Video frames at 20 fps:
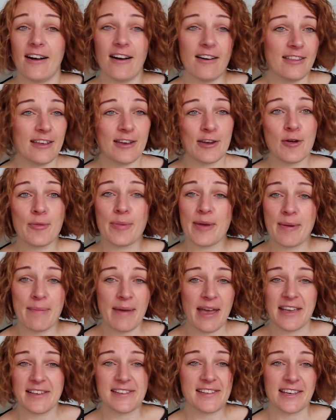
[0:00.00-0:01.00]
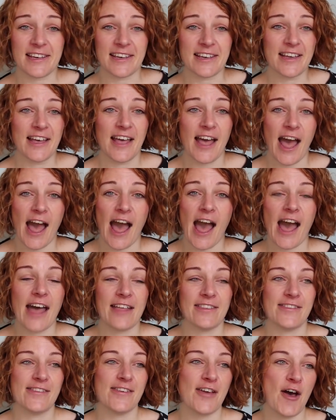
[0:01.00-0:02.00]
I think it would be amazing.
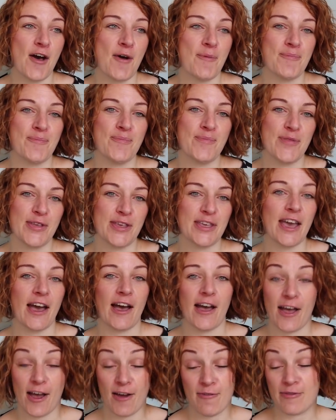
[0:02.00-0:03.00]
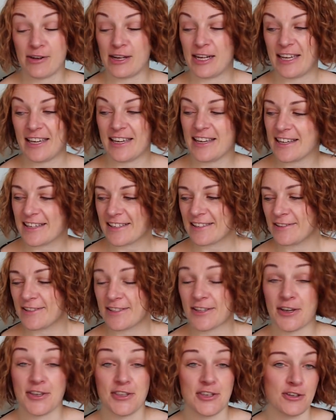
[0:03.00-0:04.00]
And yeah, I'm really
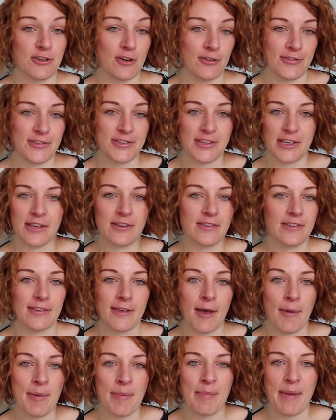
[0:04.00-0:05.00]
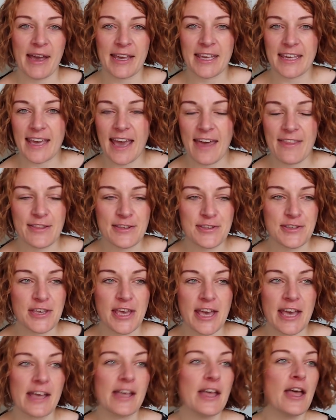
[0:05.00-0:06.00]
excited, obviously, because it's coming back again this
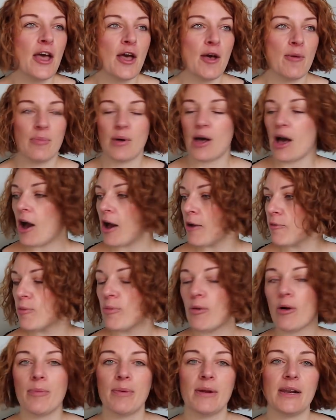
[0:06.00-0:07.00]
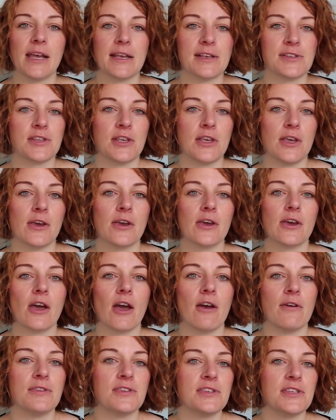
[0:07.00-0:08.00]
year. But I will pop a link so you can go
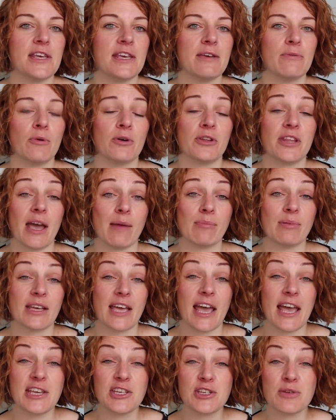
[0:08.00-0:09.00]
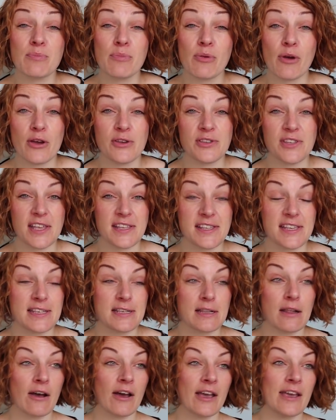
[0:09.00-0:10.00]
and see what the application process
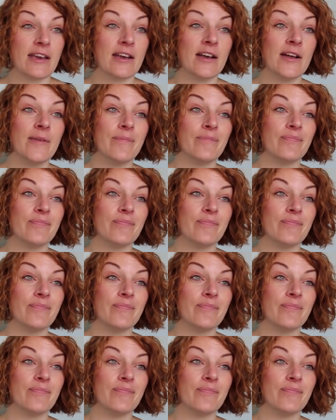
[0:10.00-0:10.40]
is like.